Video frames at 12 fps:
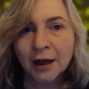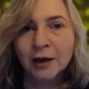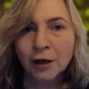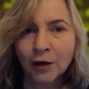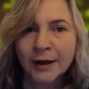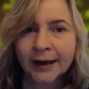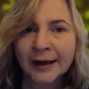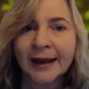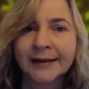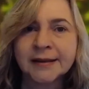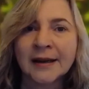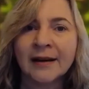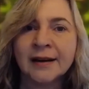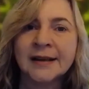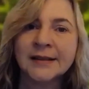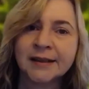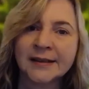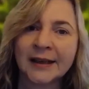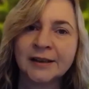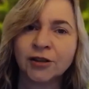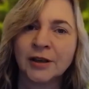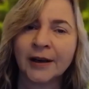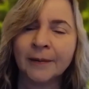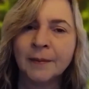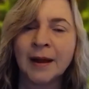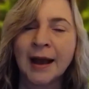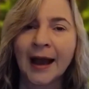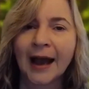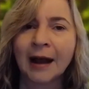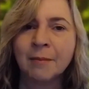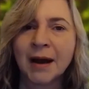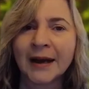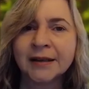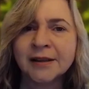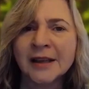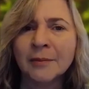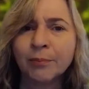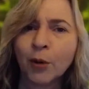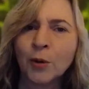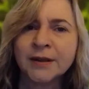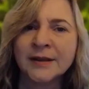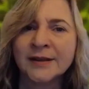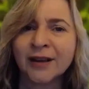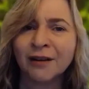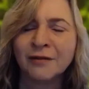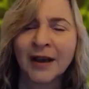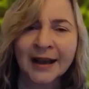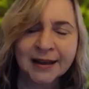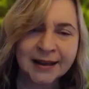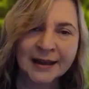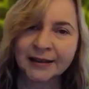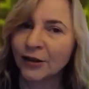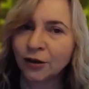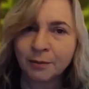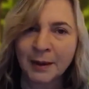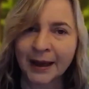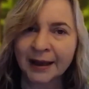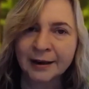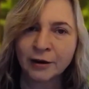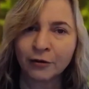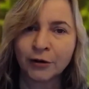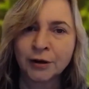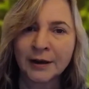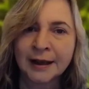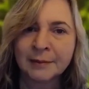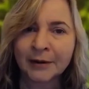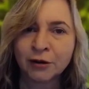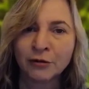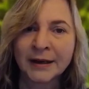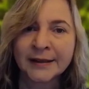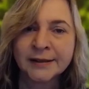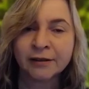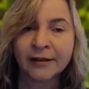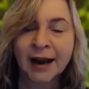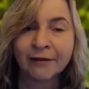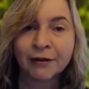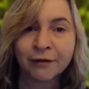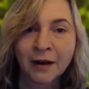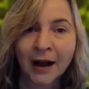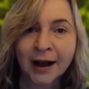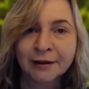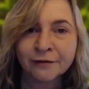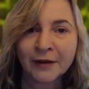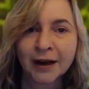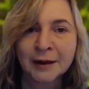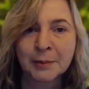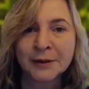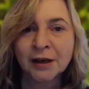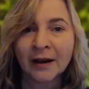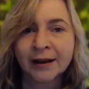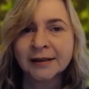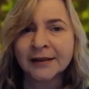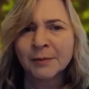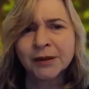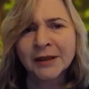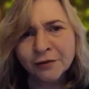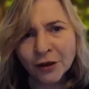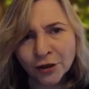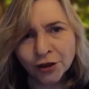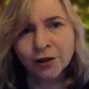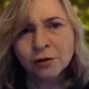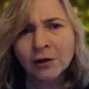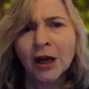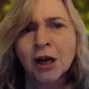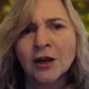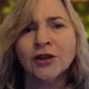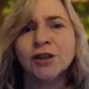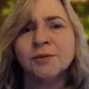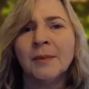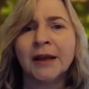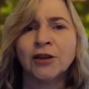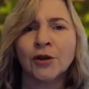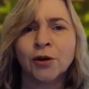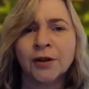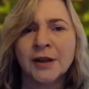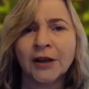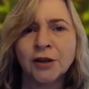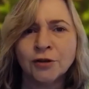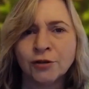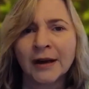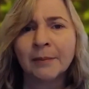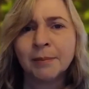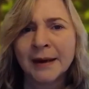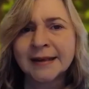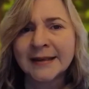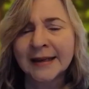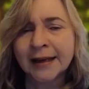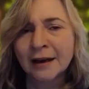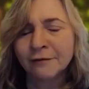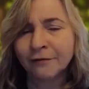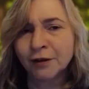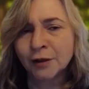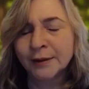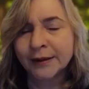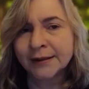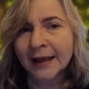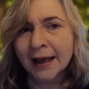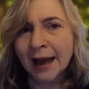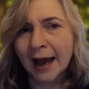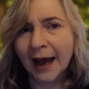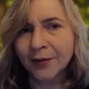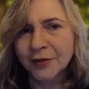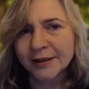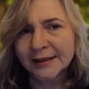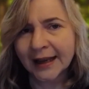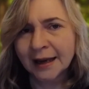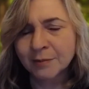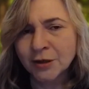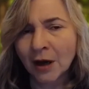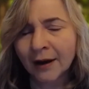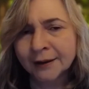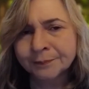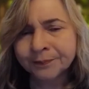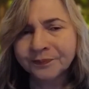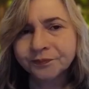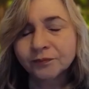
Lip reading: looking at diet, etc. And the importance of, yes, you may increase or have a high fibre diet, but if you do, just make sure that you drink plenty of fluids at the same time.